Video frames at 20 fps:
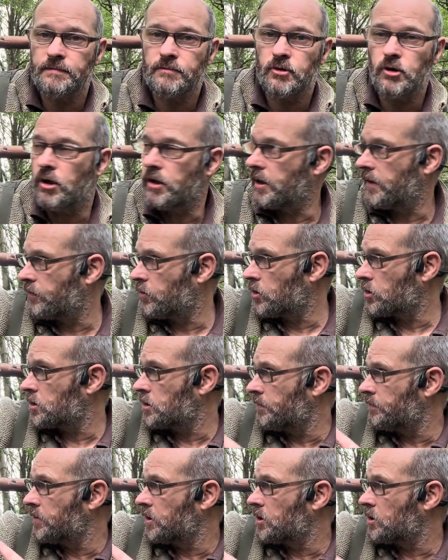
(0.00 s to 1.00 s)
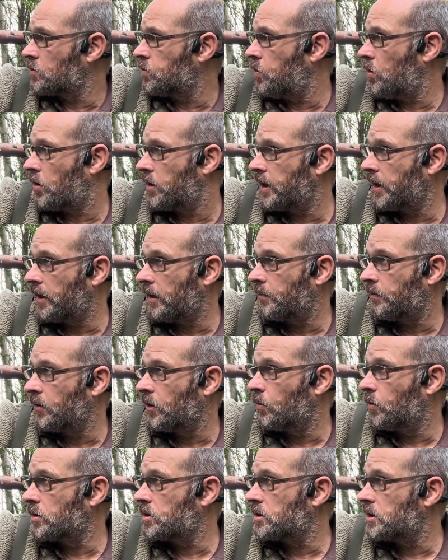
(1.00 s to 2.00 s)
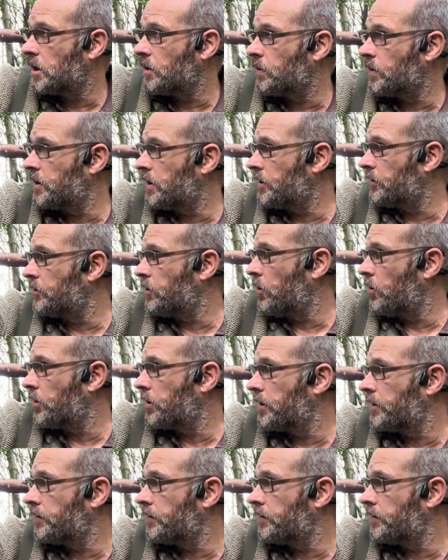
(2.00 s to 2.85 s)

Sorry, I've got somebody just walking up in the woods there with their dog.